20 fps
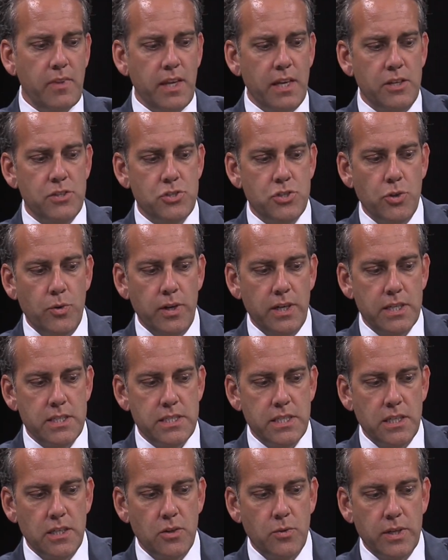is doing a
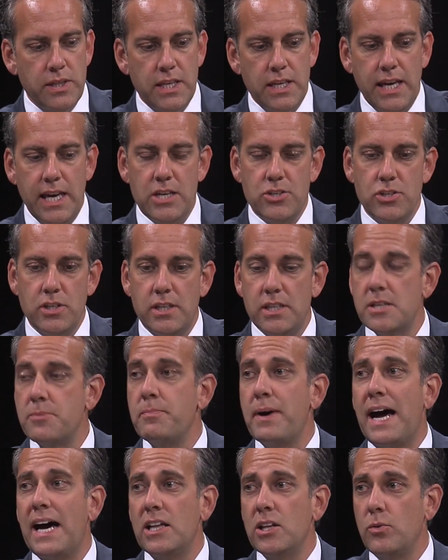deal with an agent in the
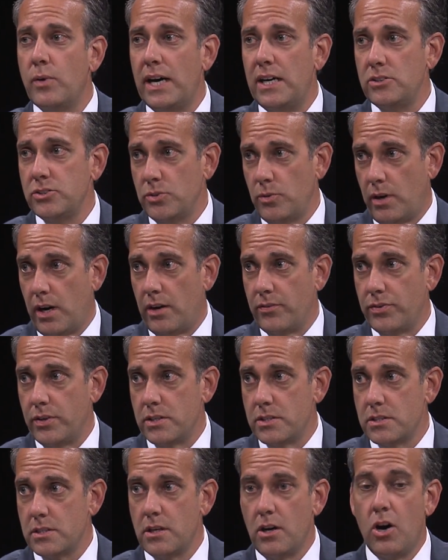Palo Alto
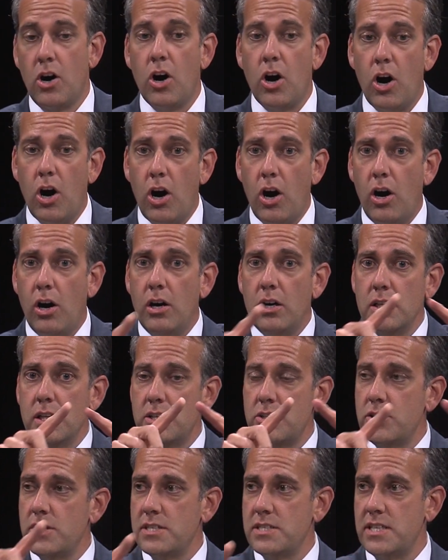office, all
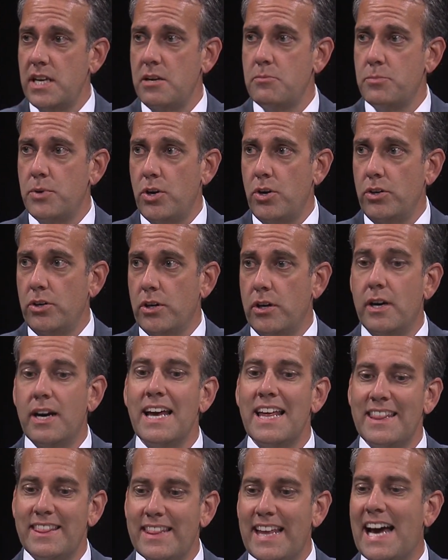under the same broker,
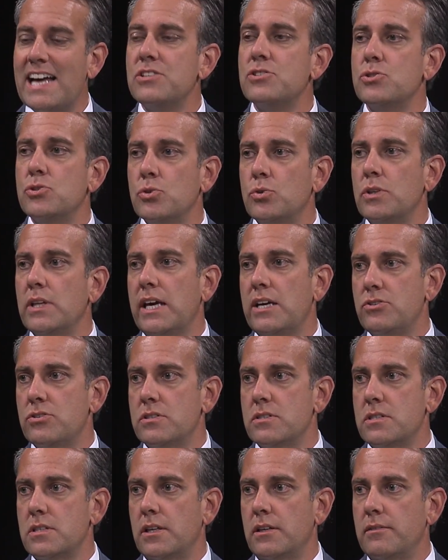that's dual
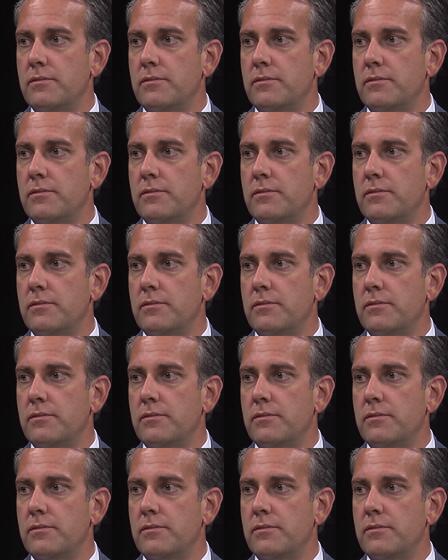agency.